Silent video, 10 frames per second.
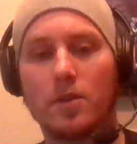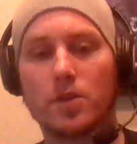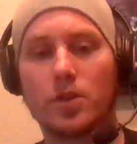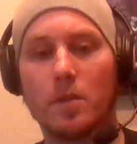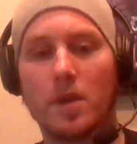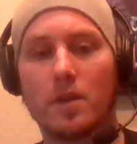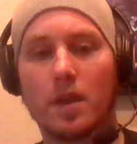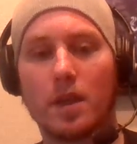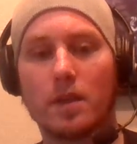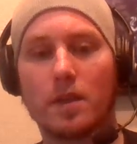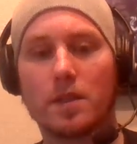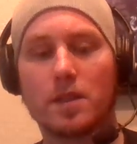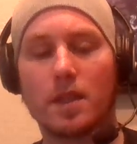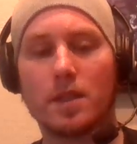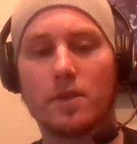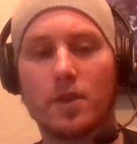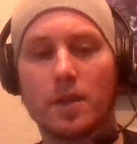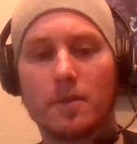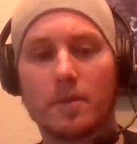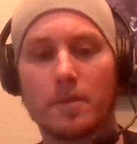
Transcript: streaming thing. It's different.